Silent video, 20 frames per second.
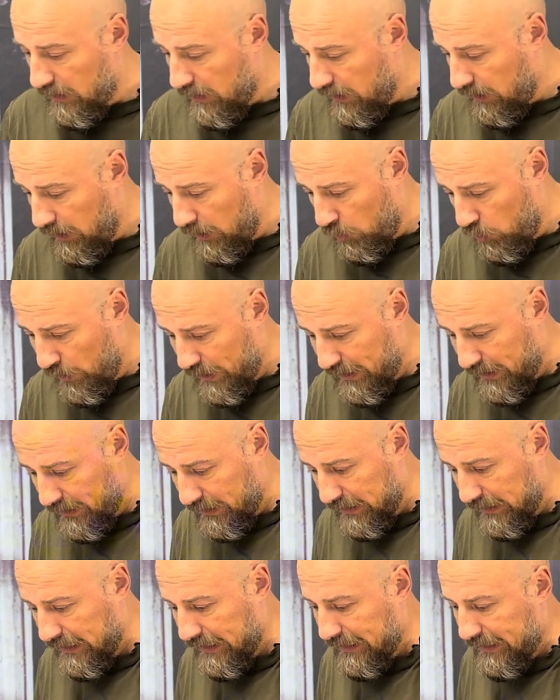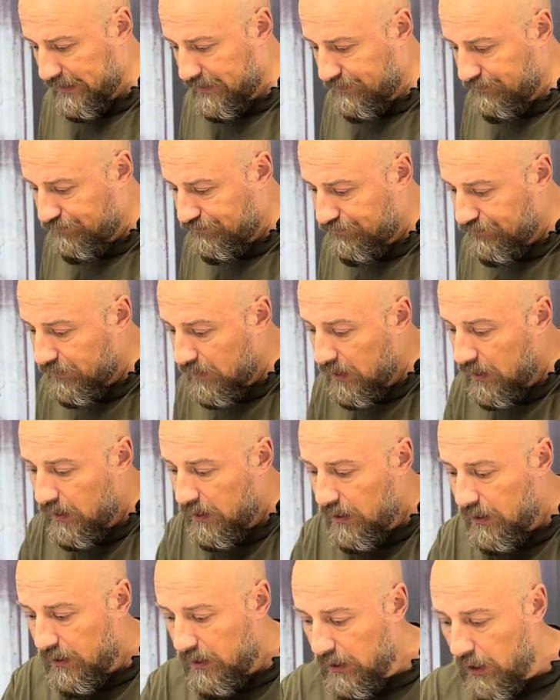how we can clean it.
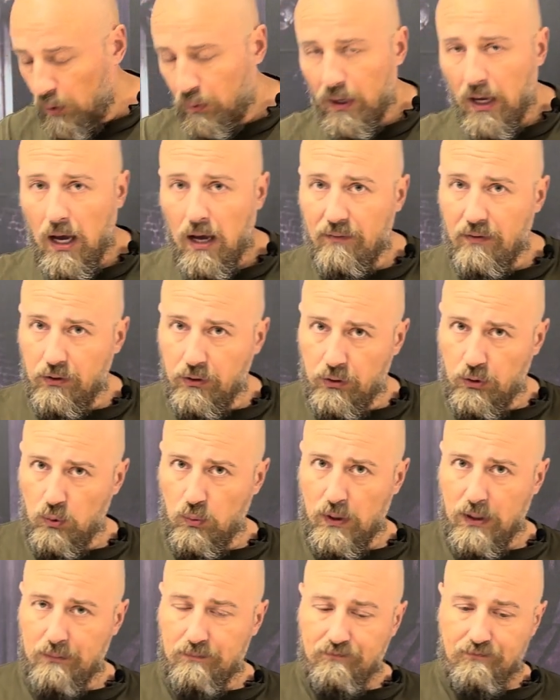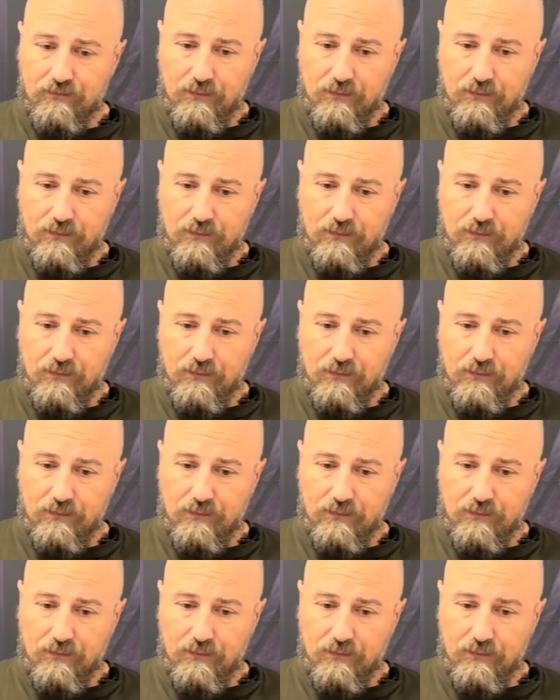Here we have a new one,